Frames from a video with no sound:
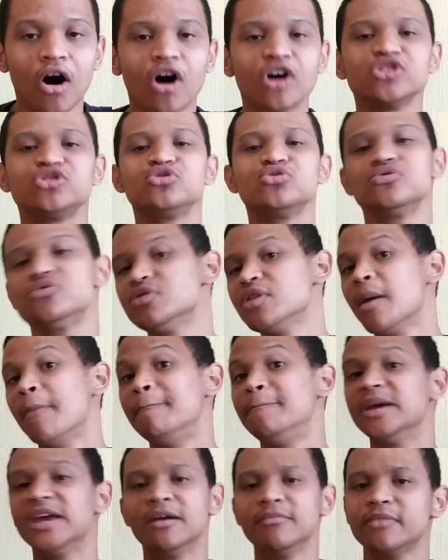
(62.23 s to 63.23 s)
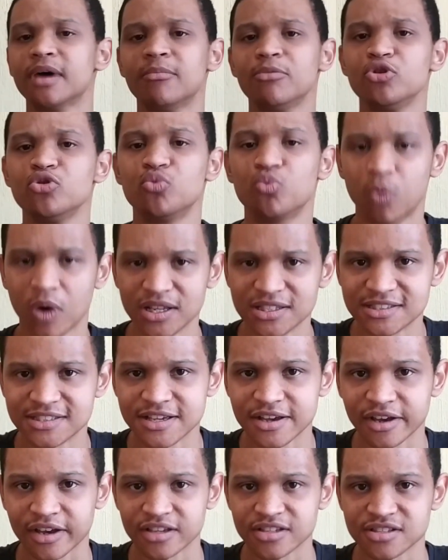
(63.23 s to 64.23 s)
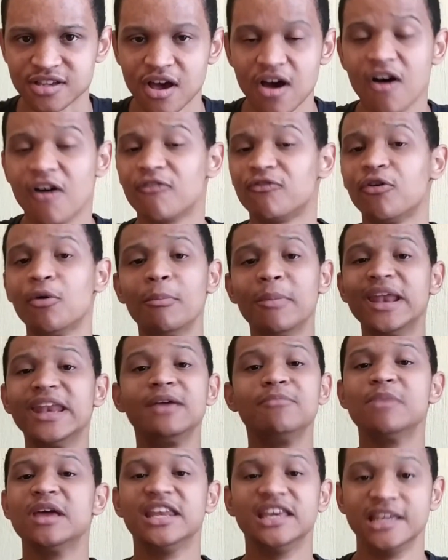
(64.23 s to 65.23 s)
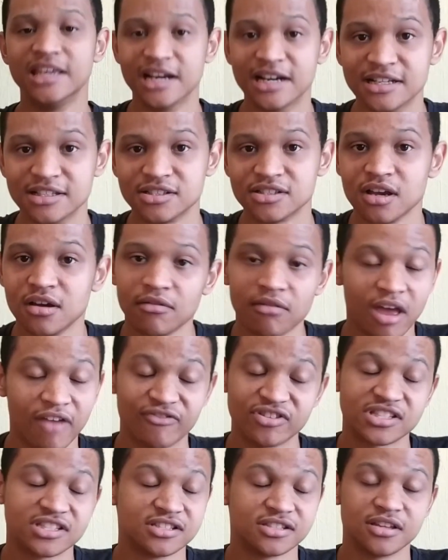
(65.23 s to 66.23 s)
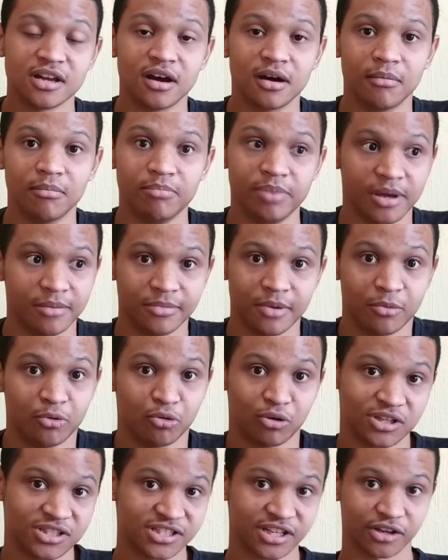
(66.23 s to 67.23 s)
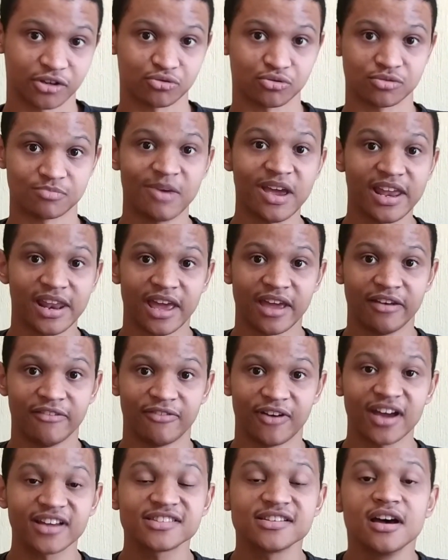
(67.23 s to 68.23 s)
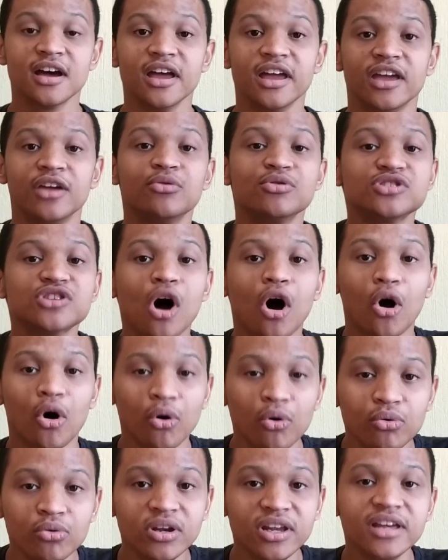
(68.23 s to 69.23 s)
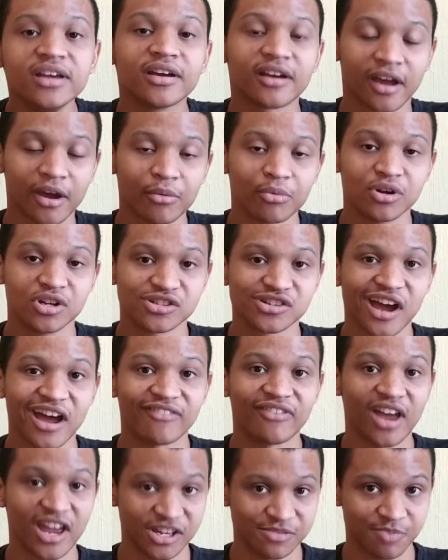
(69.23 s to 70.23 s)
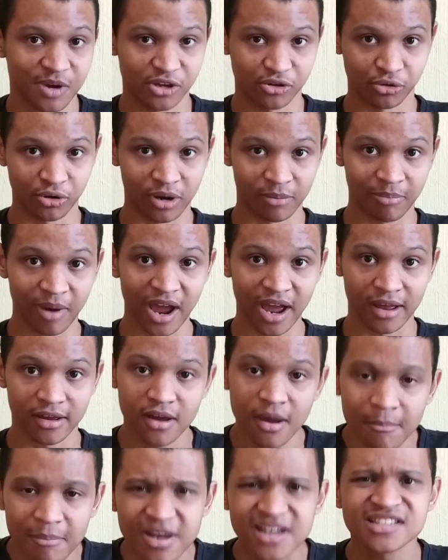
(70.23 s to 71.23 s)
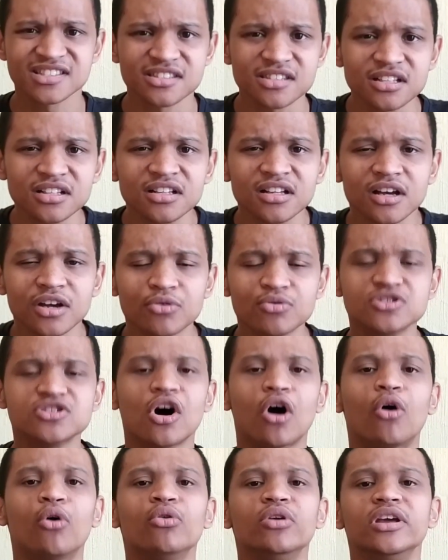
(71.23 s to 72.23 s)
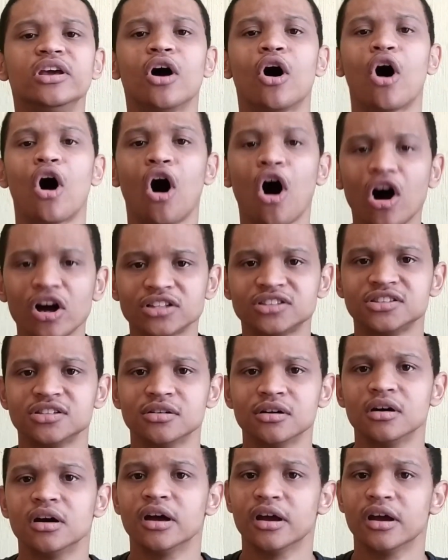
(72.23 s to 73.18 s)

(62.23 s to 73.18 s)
On to the BMW 1 Series. For many, many years, ever since the BMW 1 Series was made, in fact, it was the only rear-wheel drive hatchback you can buy. But still, it was the only hot